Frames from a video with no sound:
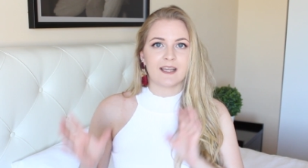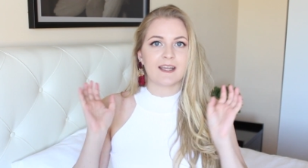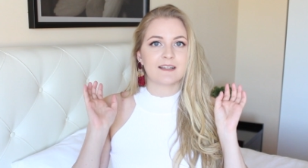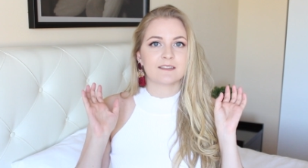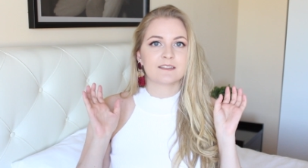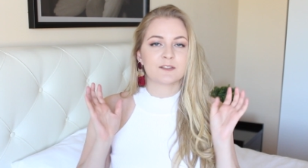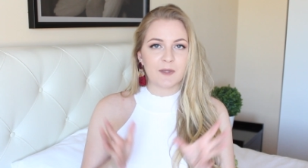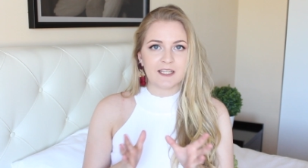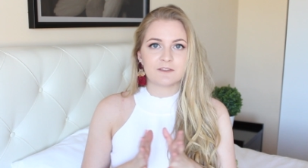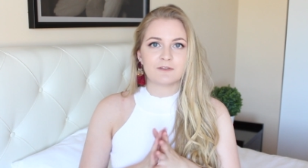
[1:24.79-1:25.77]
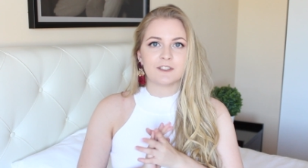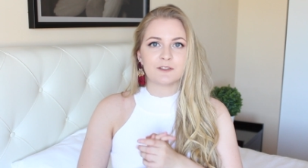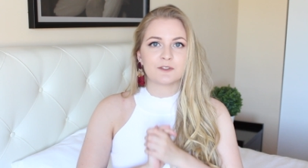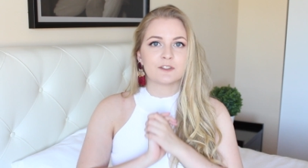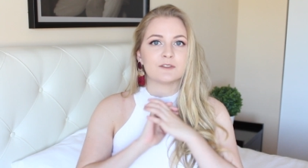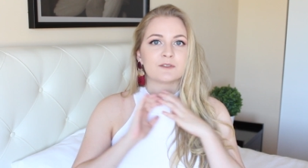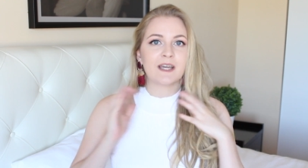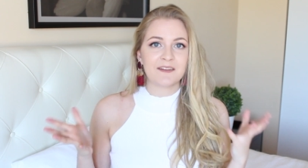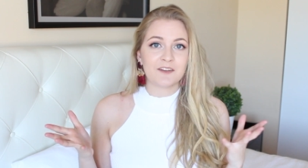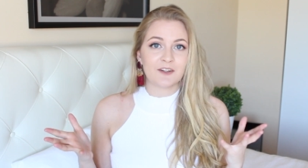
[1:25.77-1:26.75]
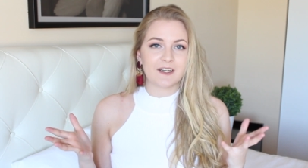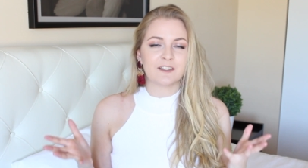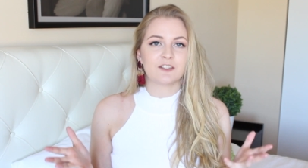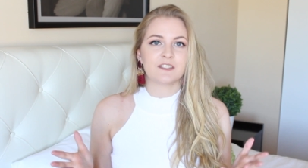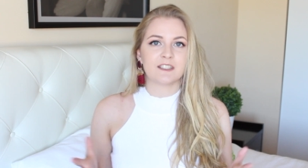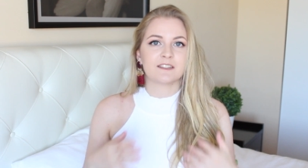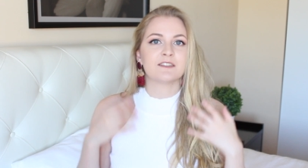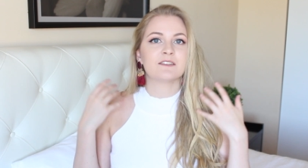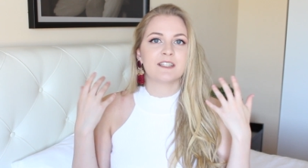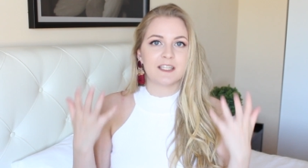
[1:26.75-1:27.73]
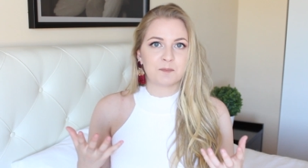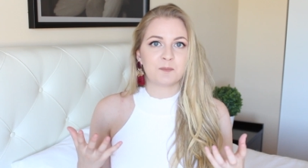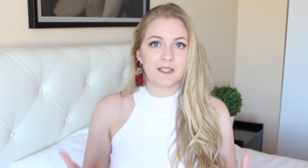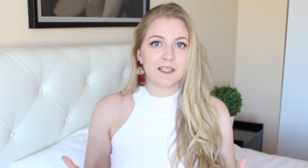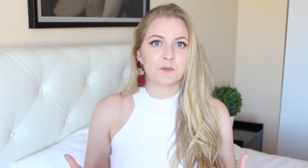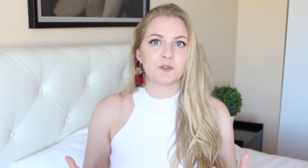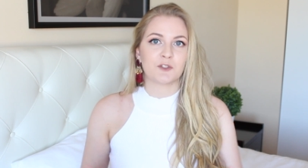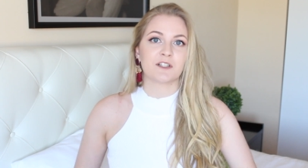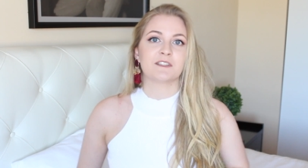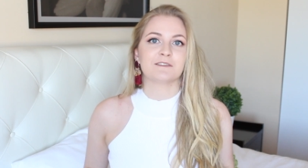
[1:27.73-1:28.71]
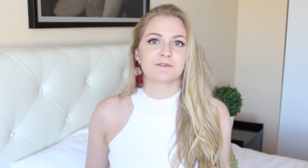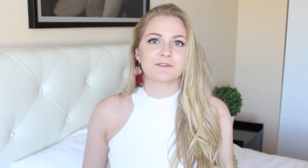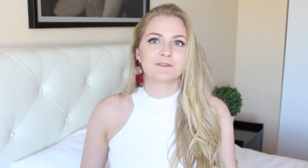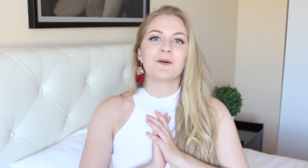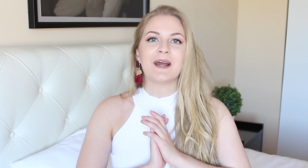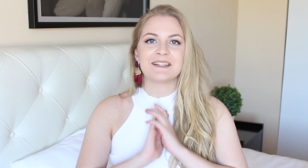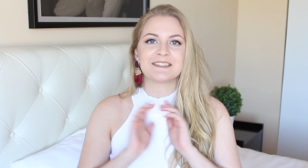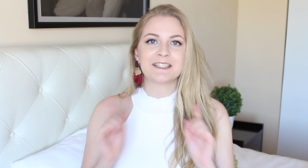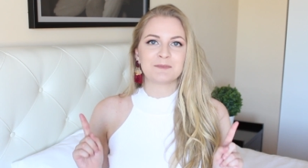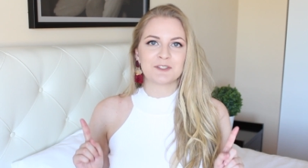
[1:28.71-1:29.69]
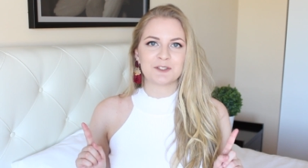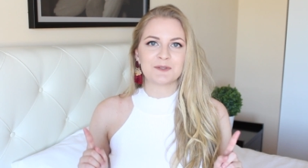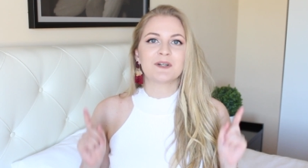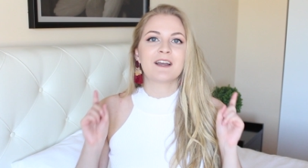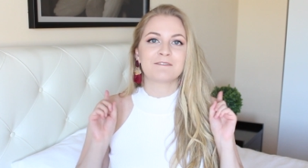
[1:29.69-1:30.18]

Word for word: and space for you to gather your energy to keep being productive. Alright, tip two,